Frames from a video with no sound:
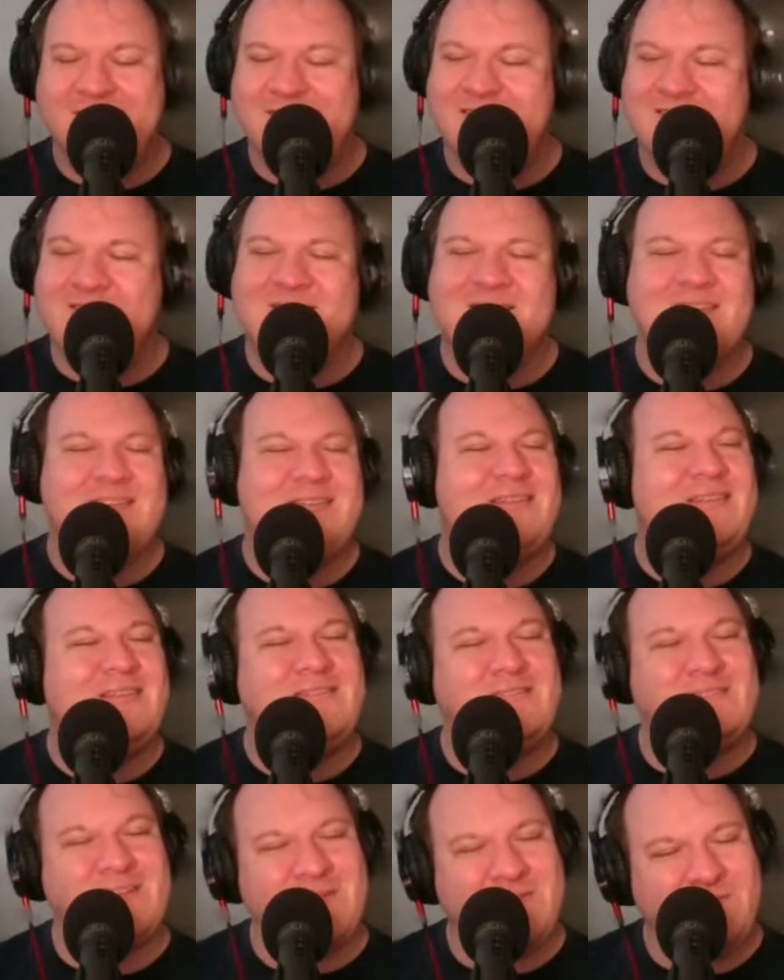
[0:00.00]
It's
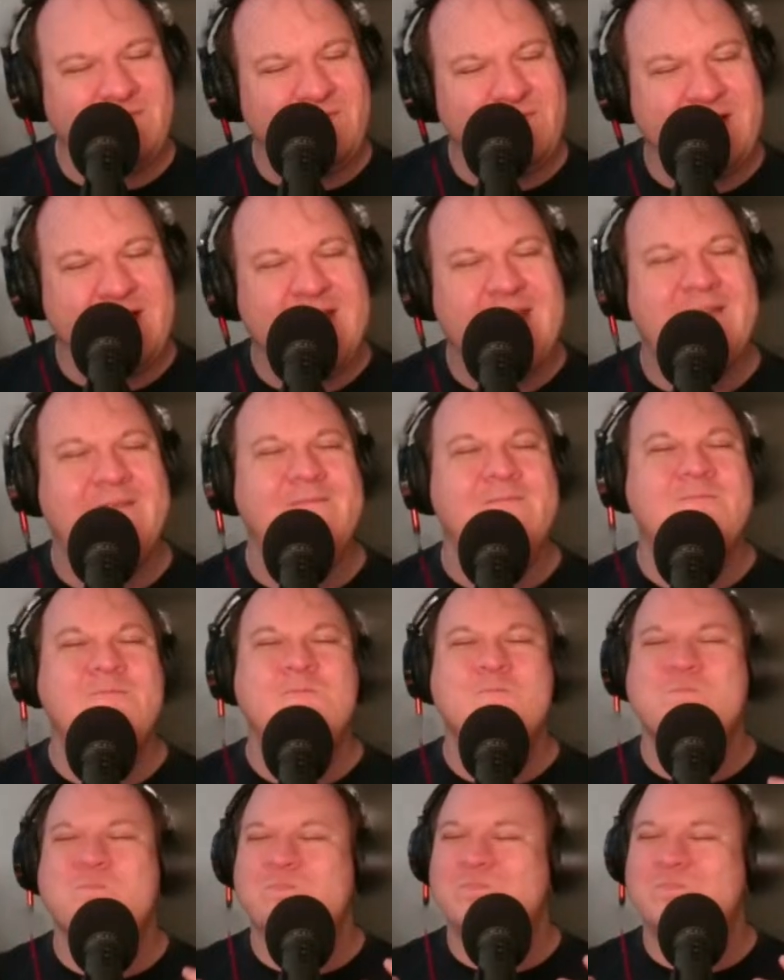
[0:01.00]
so fun.